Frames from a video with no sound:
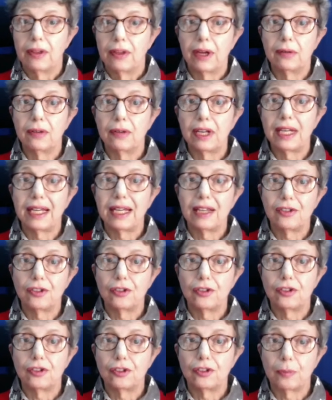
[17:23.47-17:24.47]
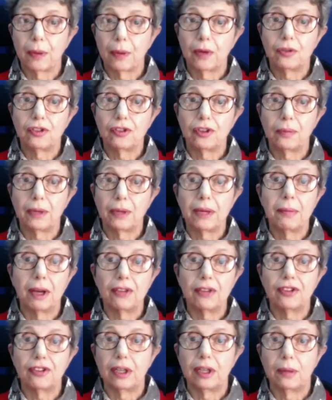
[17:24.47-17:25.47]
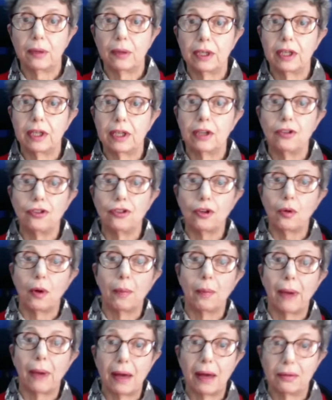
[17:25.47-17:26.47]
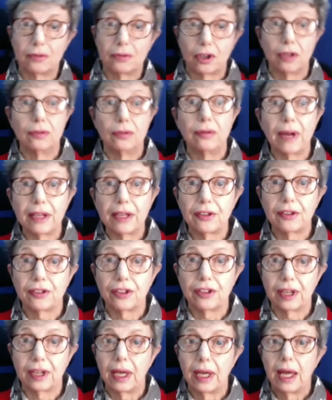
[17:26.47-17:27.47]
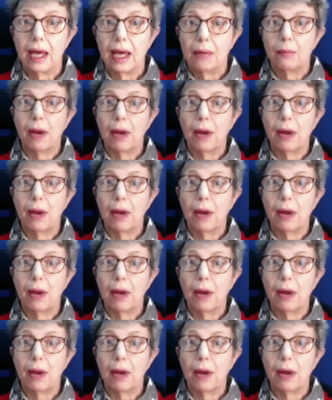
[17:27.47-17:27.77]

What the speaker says: there really isn't supposed to be much anyone can do about correcting